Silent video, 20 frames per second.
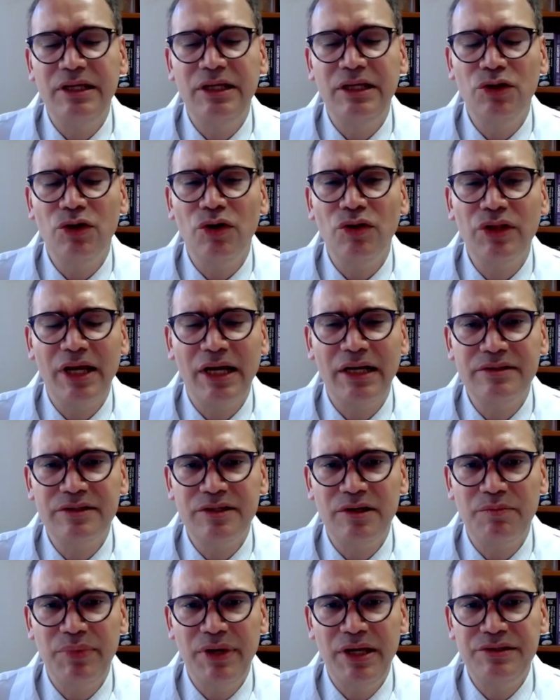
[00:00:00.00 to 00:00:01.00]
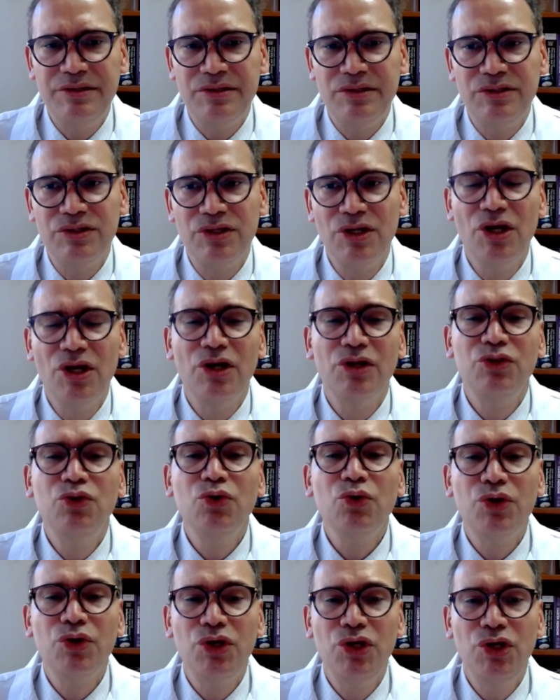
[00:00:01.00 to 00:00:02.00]
in non-cancer patients
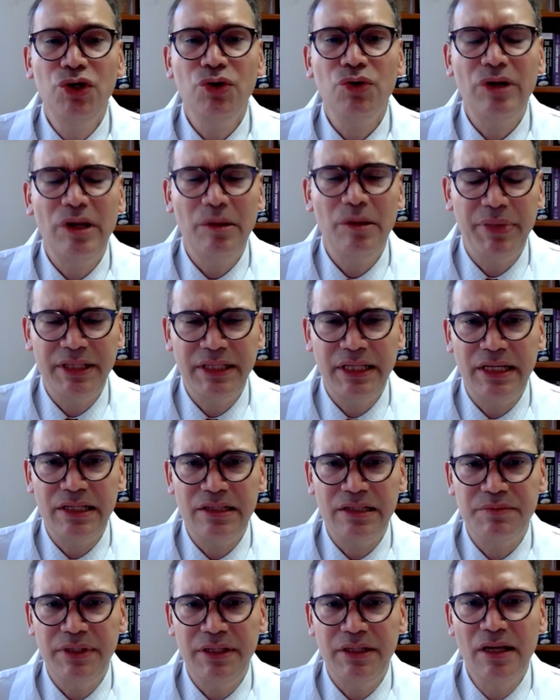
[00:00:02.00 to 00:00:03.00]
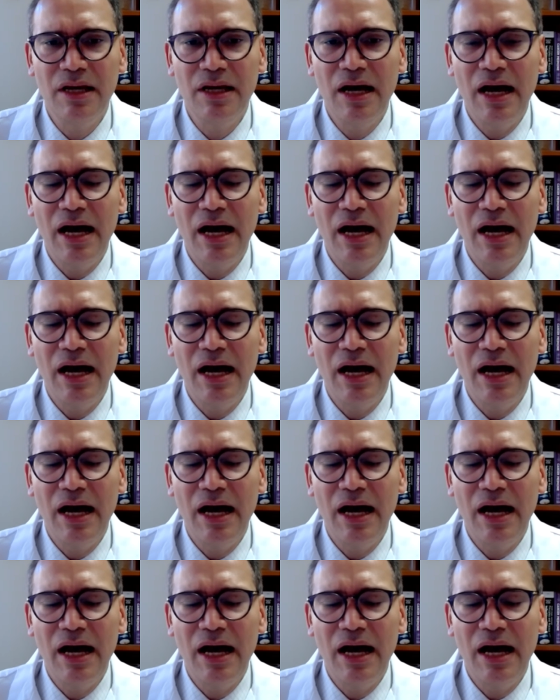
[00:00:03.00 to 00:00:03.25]
to cure hepatitis B.